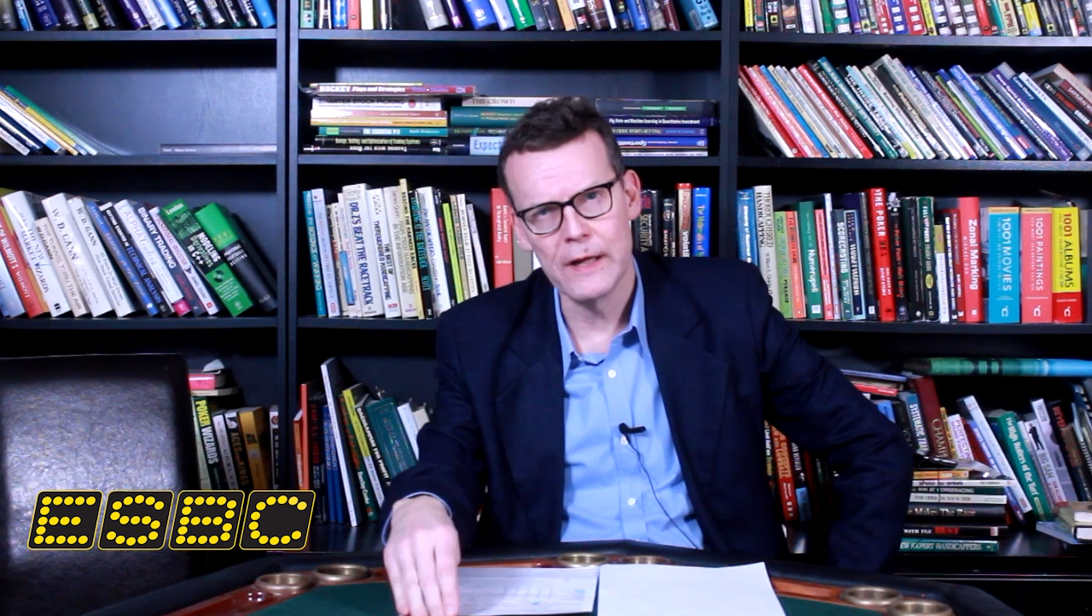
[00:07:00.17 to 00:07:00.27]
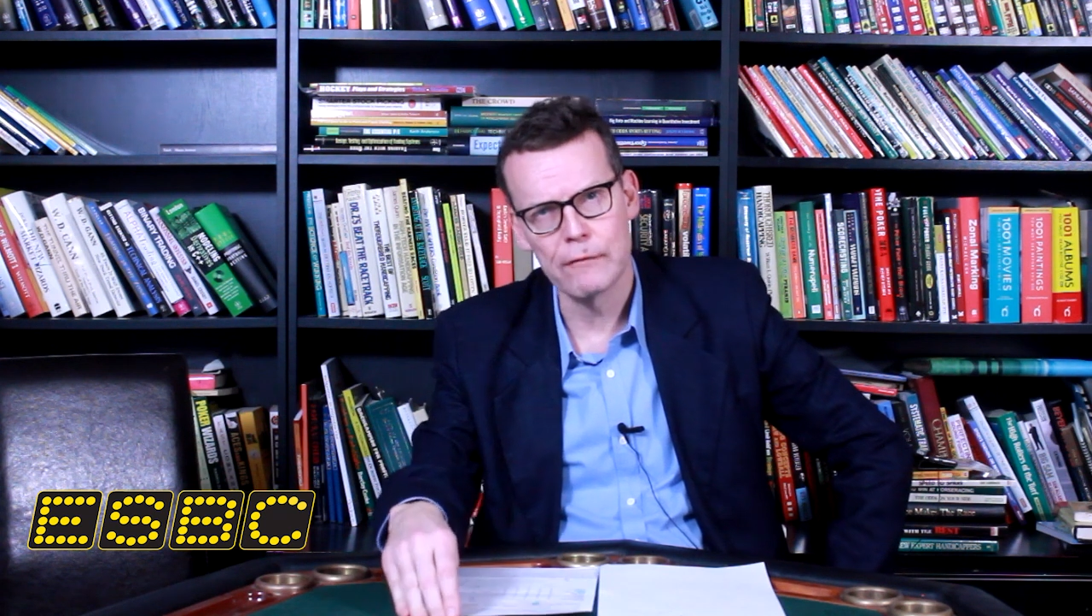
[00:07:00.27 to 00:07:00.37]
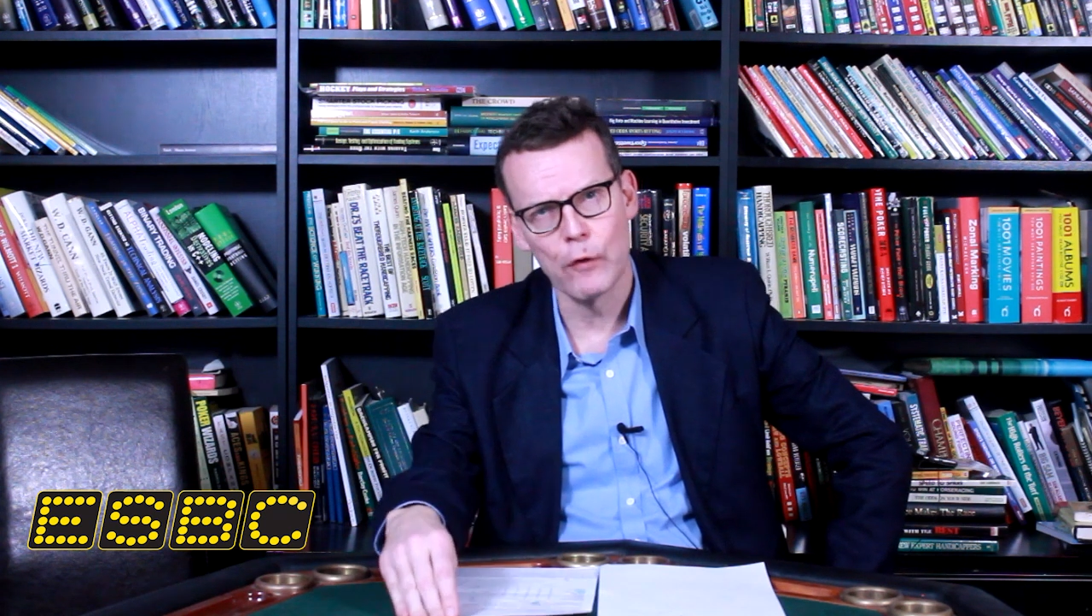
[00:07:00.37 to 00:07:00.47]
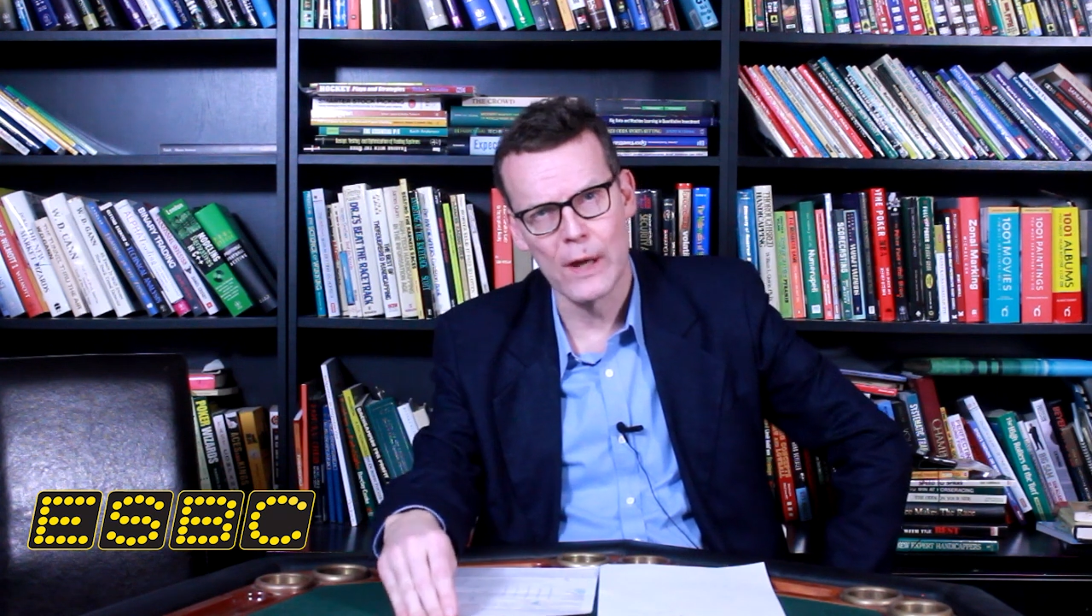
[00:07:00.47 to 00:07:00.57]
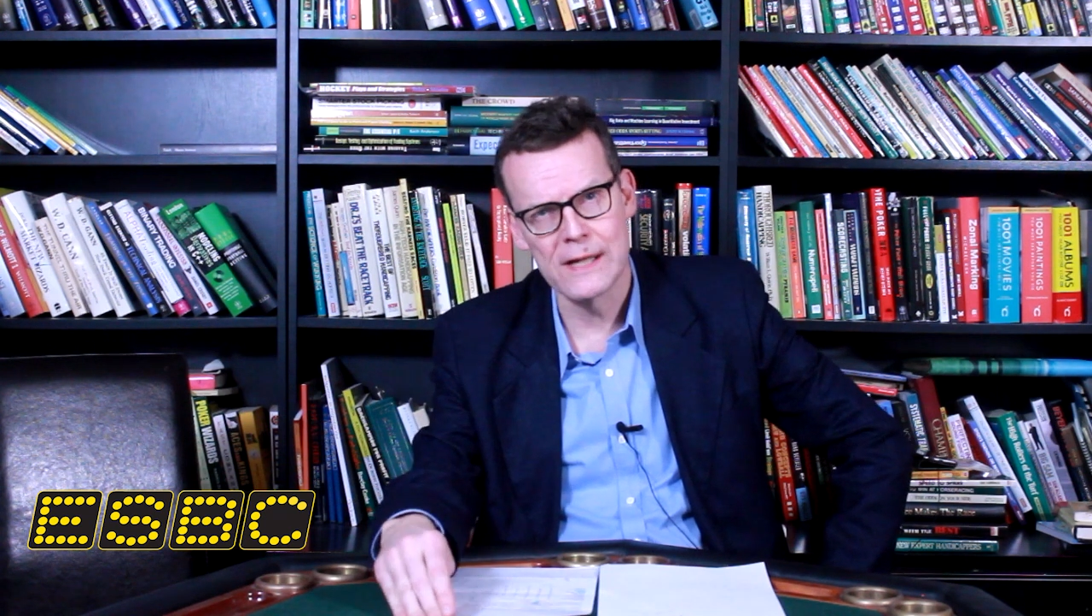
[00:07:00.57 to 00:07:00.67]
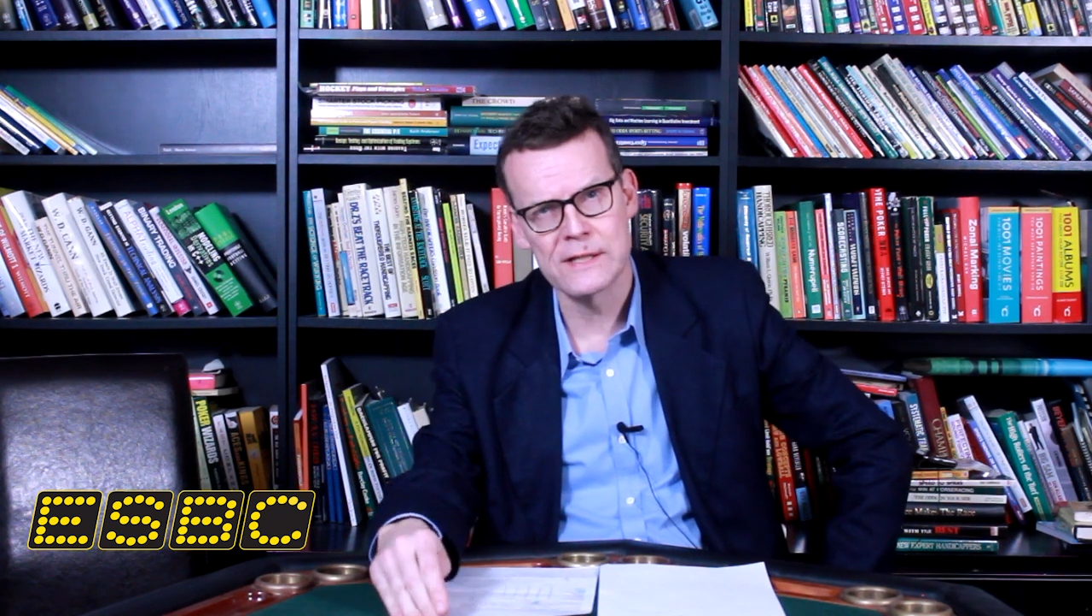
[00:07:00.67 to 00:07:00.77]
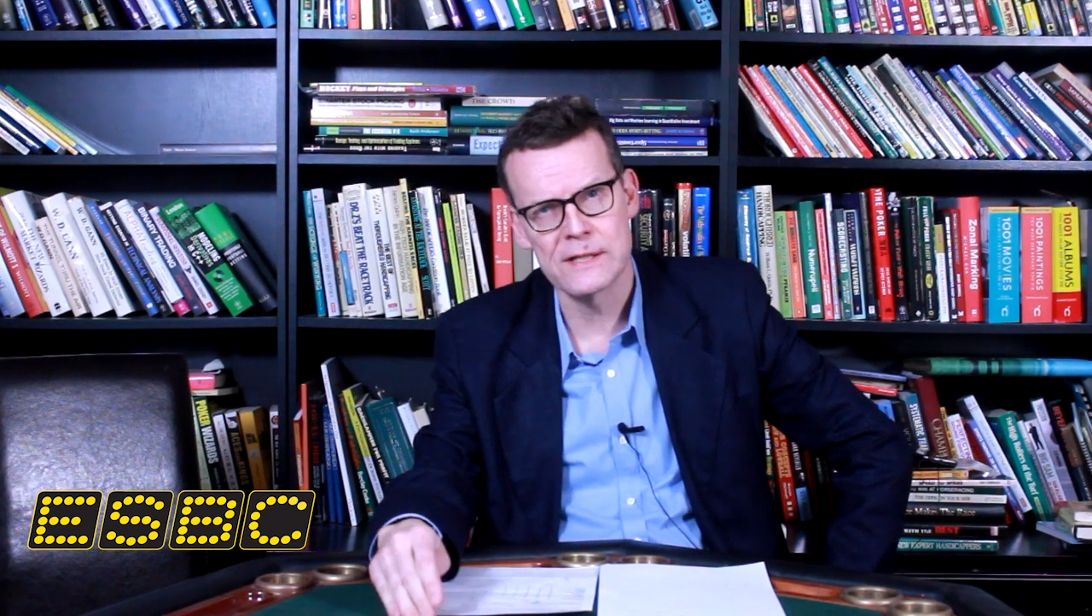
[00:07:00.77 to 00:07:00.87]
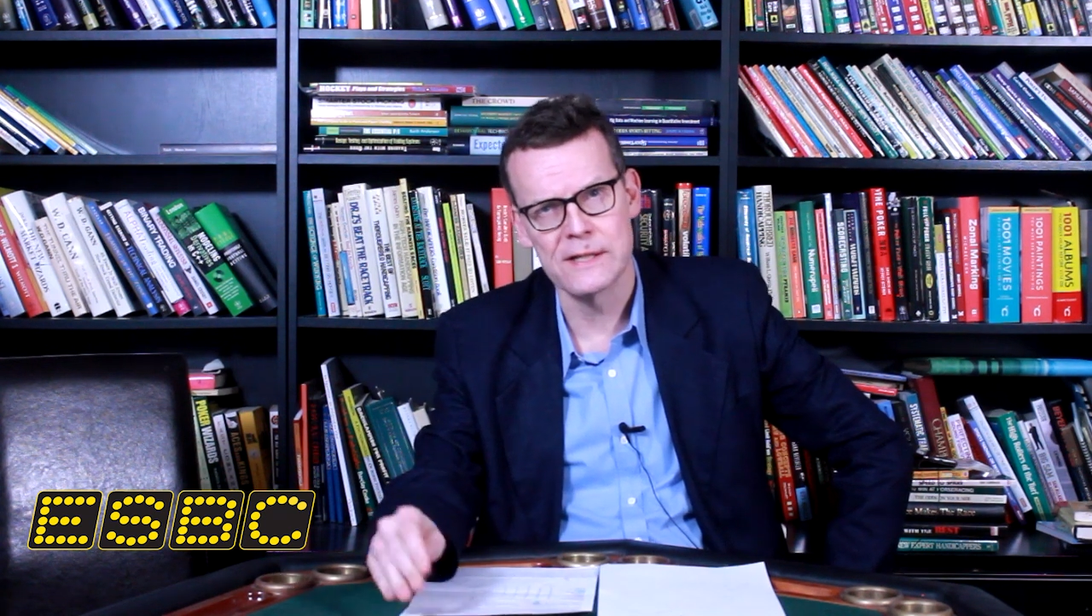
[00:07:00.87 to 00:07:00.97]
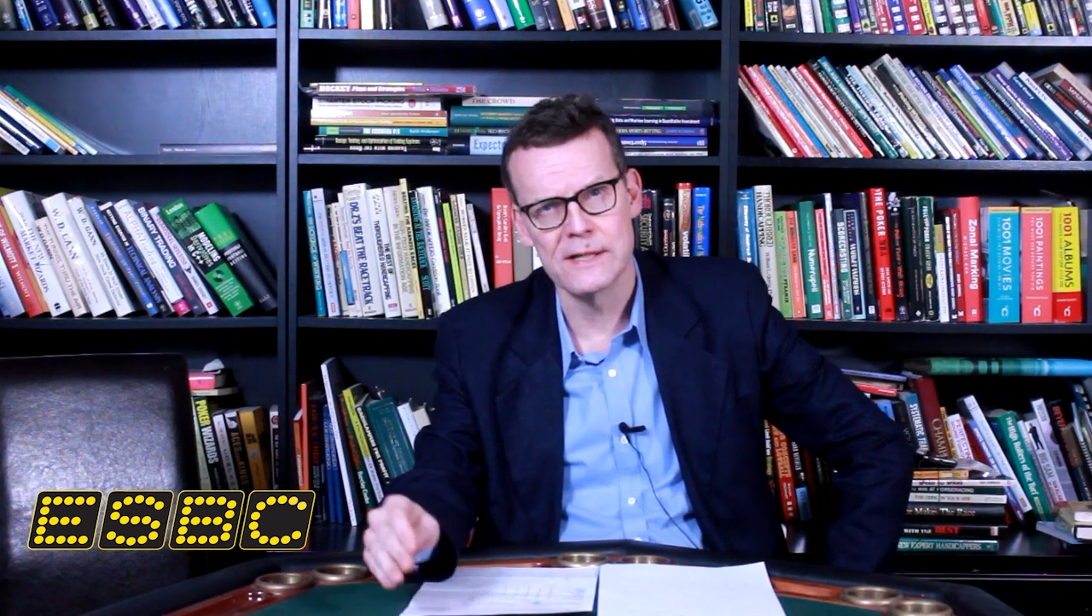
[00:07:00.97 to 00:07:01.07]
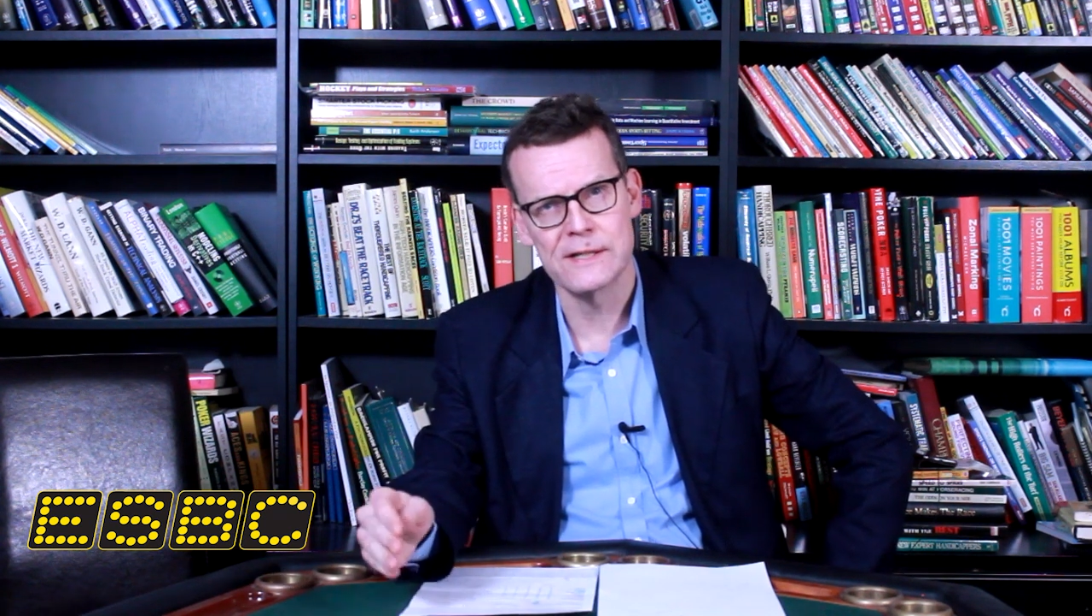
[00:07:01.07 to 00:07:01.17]

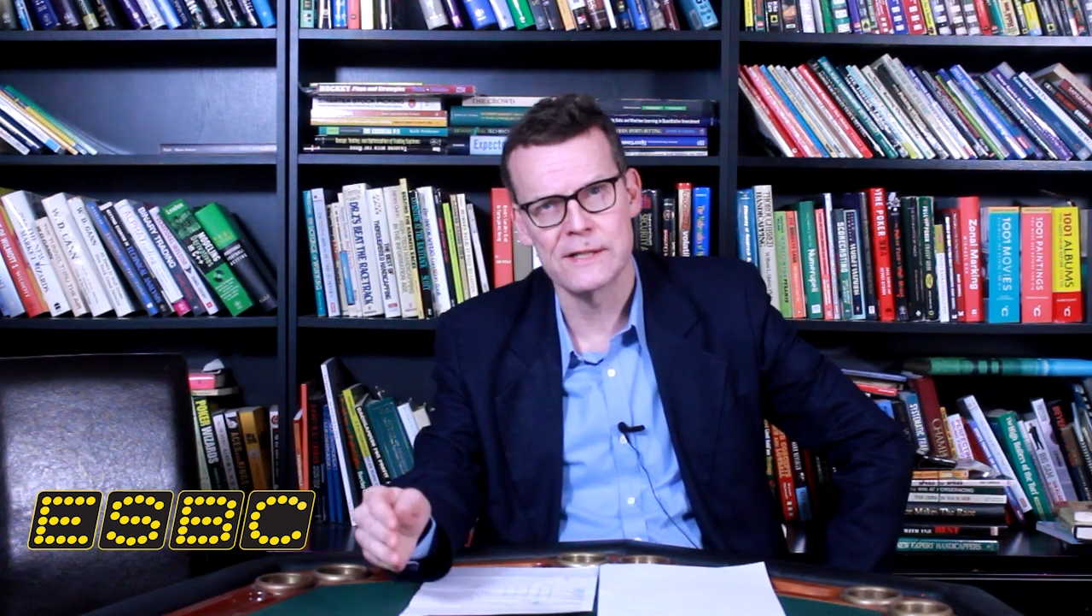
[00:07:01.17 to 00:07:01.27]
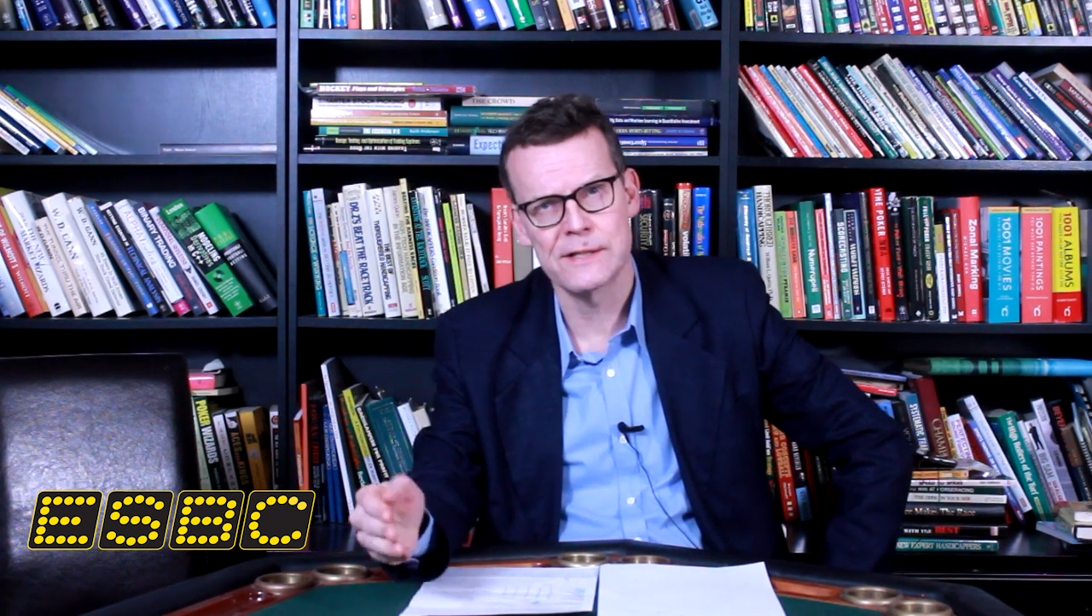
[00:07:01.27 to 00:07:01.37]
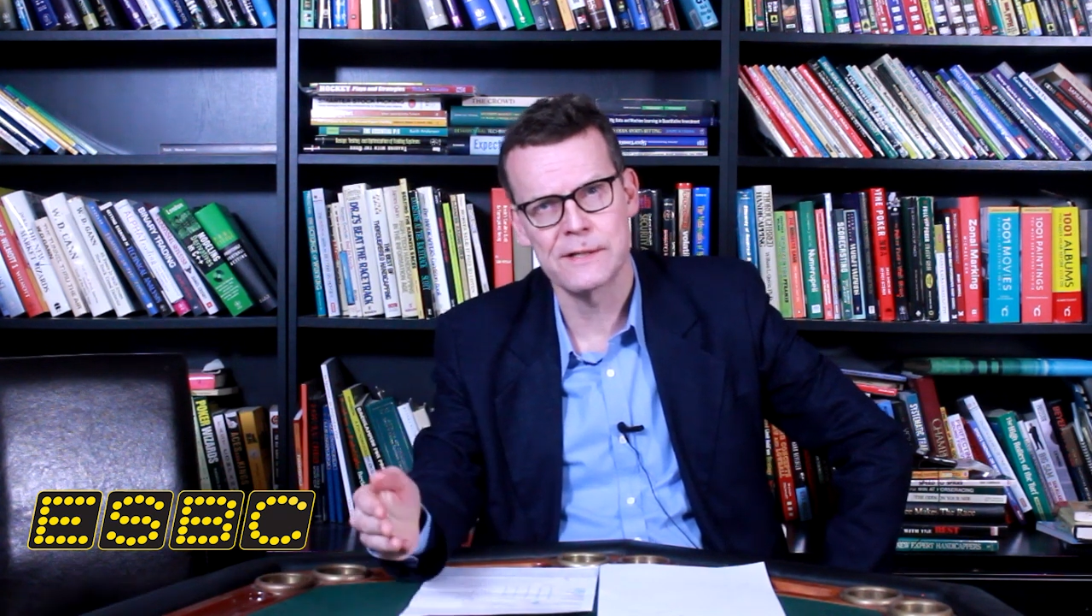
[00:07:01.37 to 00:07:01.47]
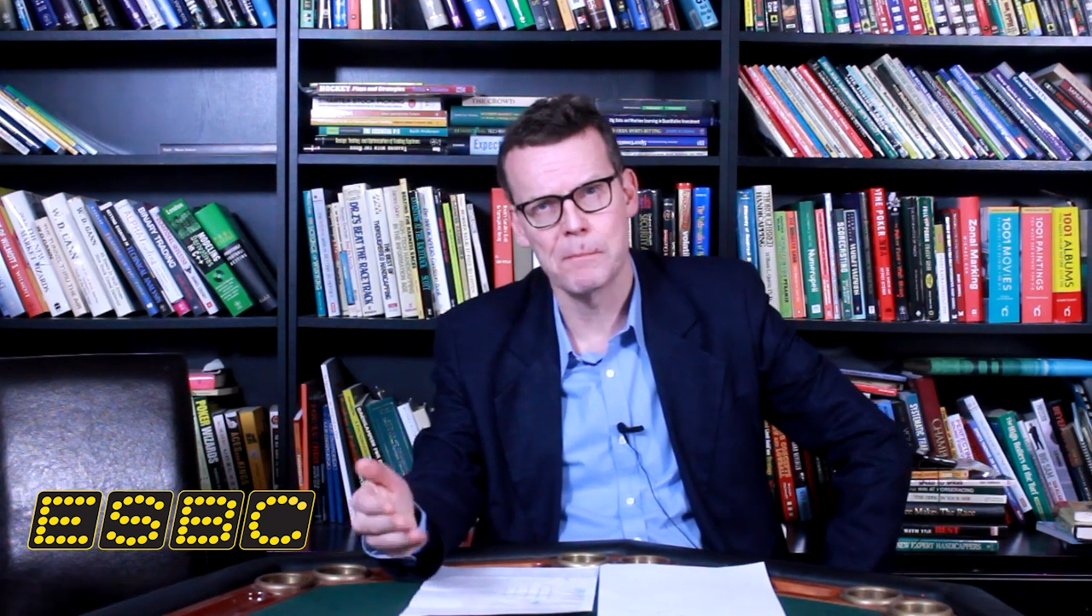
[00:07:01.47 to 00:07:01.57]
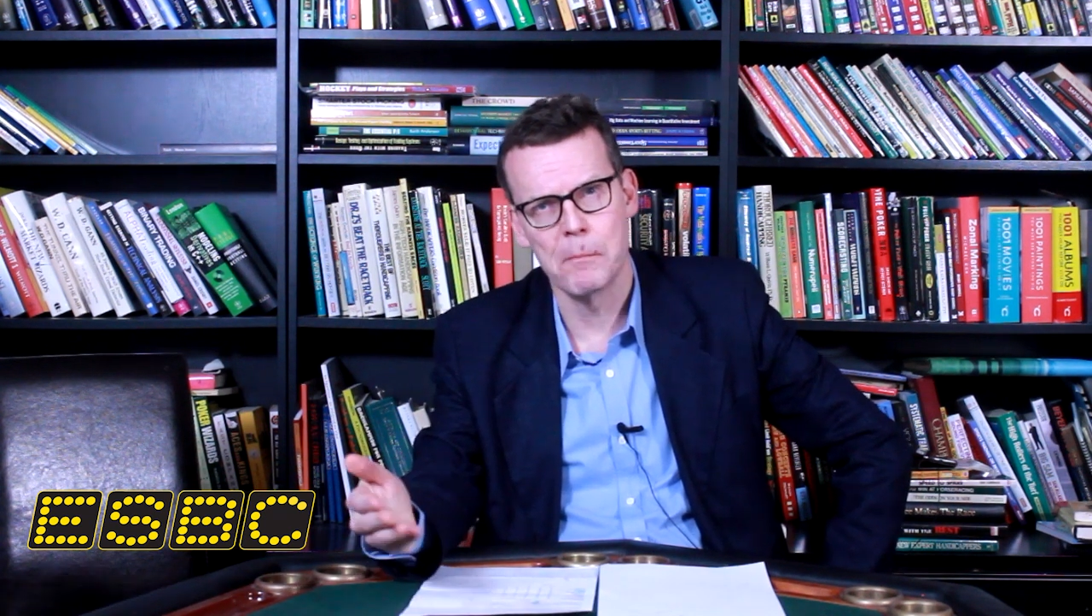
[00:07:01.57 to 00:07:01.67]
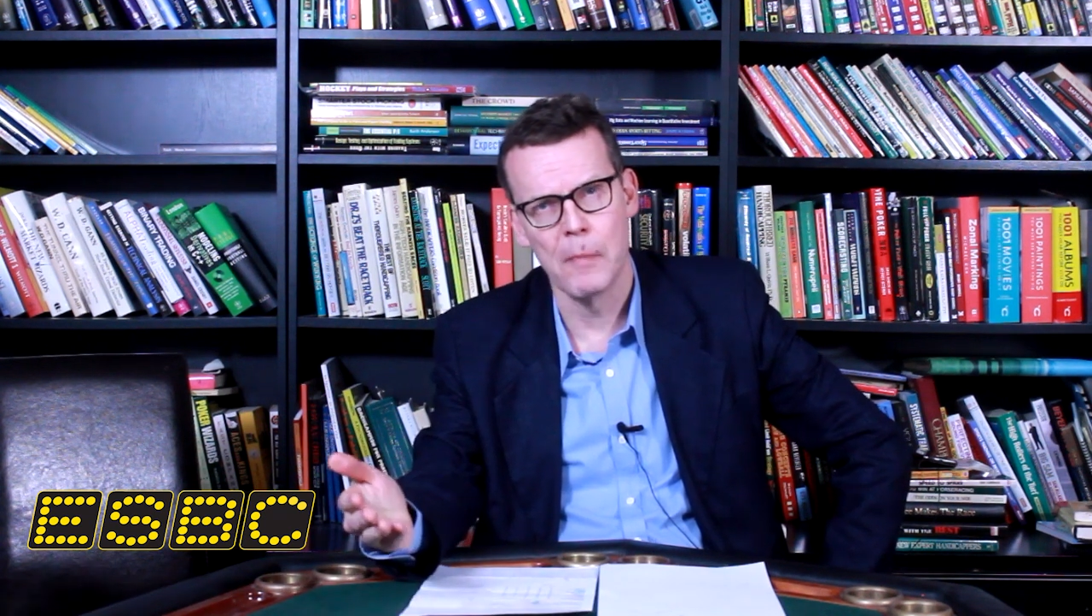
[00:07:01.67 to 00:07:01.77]
influences